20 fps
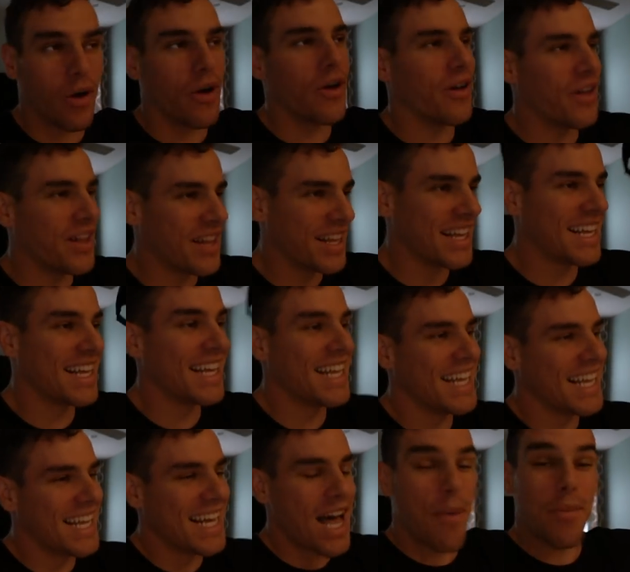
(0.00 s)
well,
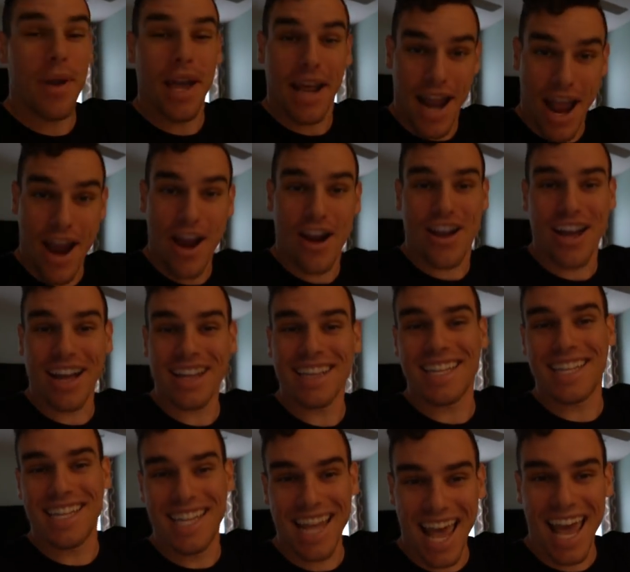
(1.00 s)
I'm getting a haircut
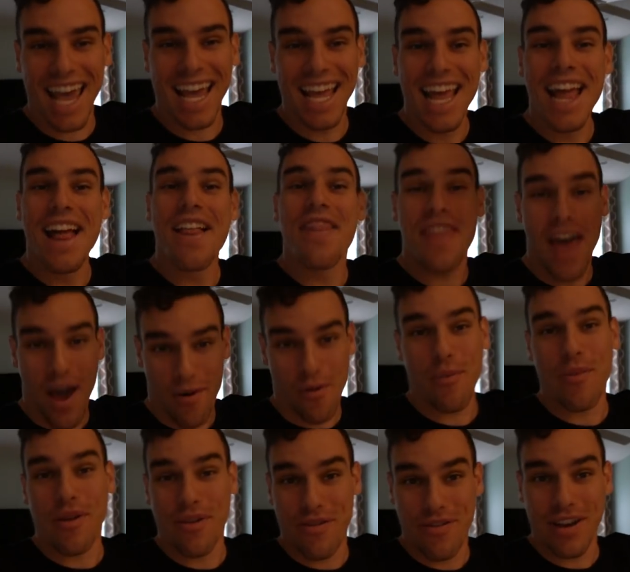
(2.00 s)
today. That
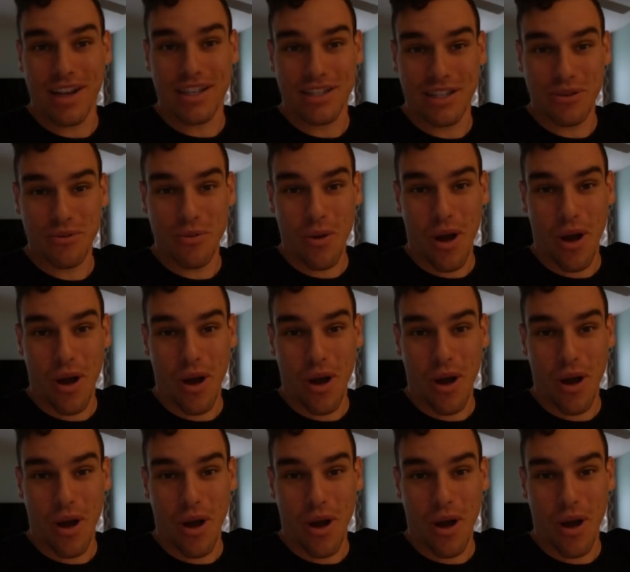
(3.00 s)
will be fixed as